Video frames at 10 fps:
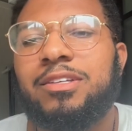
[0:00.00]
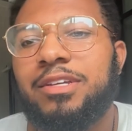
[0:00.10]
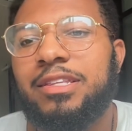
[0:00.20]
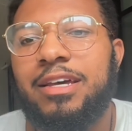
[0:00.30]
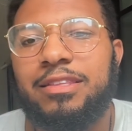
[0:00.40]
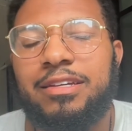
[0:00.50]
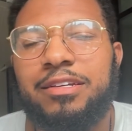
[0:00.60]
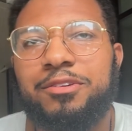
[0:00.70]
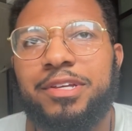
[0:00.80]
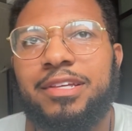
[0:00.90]
You get
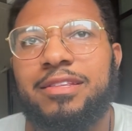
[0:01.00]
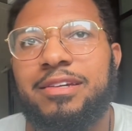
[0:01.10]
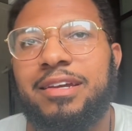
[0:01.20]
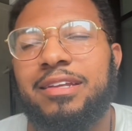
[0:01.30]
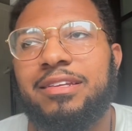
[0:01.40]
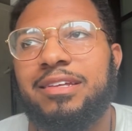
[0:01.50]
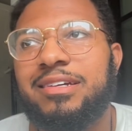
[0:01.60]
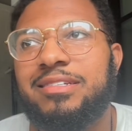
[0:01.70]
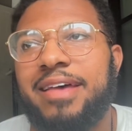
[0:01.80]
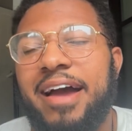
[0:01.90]
that thing at the
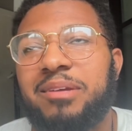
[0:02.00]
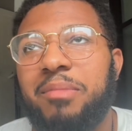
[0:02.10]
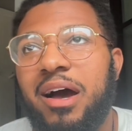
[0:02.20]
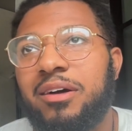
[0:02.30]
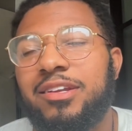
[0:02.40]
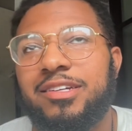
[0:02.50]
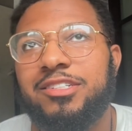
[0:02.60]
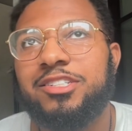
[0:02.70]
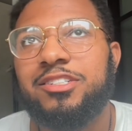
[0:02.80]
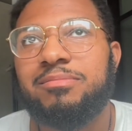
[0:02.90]
exact
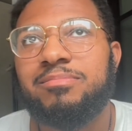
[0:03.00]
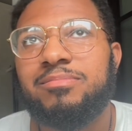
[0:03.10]
mileage